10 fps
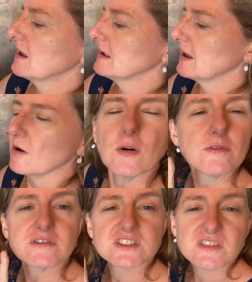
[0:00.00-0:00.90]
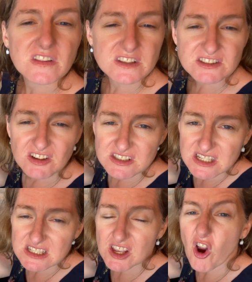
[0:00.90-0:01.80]
Now, first of all, the
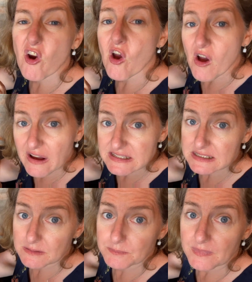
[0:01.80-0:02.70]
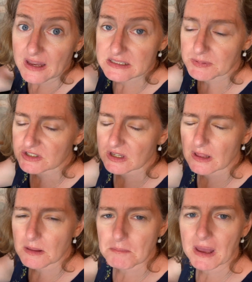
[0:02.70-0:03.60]
salsas are awesome, especially
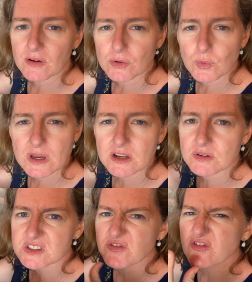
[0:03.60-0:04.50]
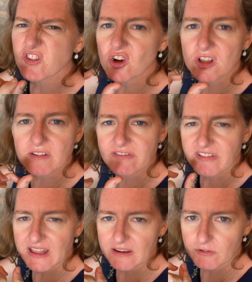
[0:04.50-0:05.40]
the mild one is full of
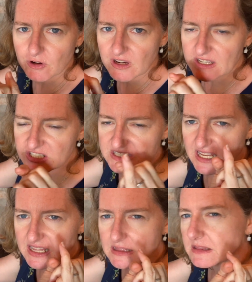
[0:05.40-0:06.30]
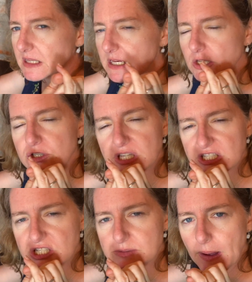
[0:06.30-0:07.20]
flavor and you just had a little
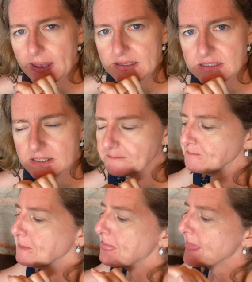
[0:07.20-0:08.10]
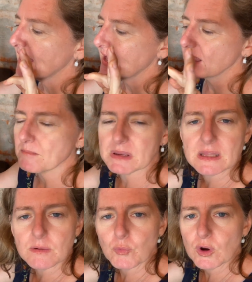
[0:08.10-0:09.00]
touch of spice. The
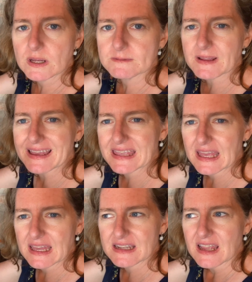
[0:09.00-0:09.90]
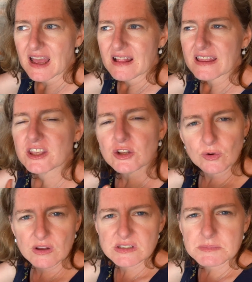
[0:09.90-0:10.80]
medium one, again, like you know
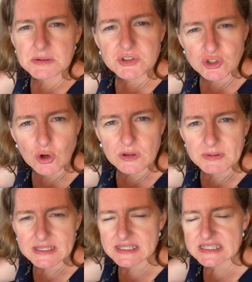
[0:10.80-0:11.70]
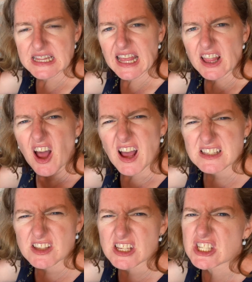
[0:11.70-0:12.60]
how sometimes you go to places and like
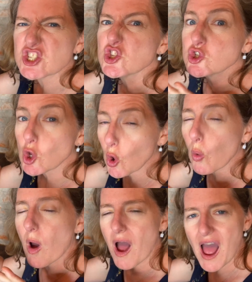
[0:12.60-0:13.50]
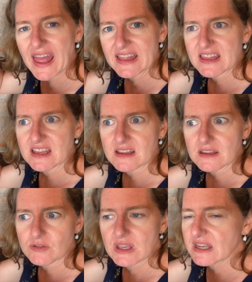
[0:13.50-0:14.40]
hot sauce is so hot that
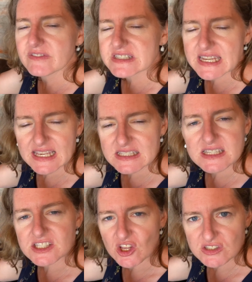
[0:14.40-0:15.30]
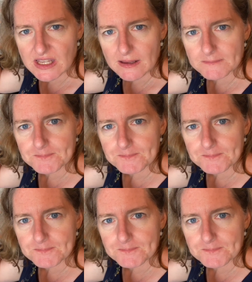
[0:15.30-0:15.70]
you can't even taste the salsa?